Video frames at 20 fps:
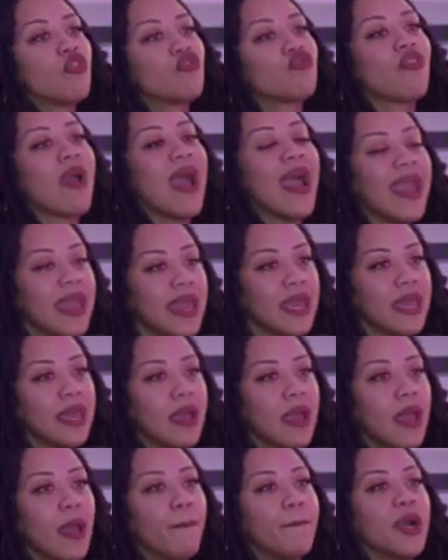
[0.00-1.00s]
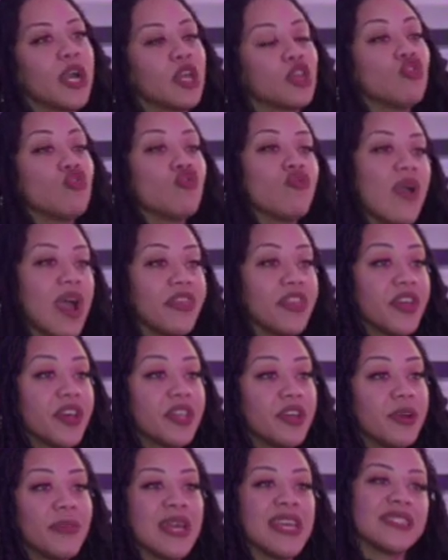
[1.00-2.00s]
Right. But you rather
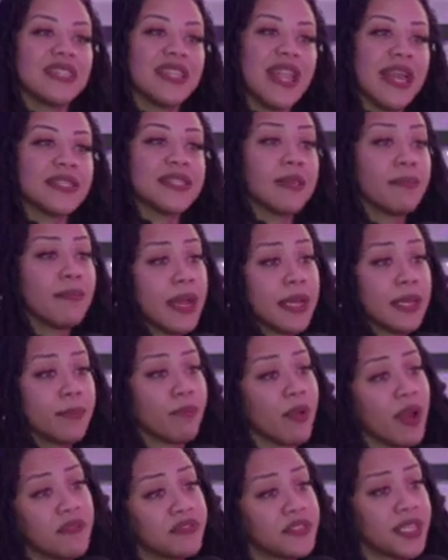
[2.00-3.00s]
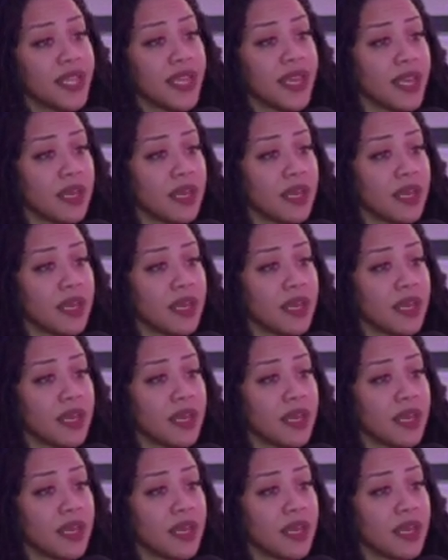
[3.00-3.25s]
them. It's like somebody breath stink.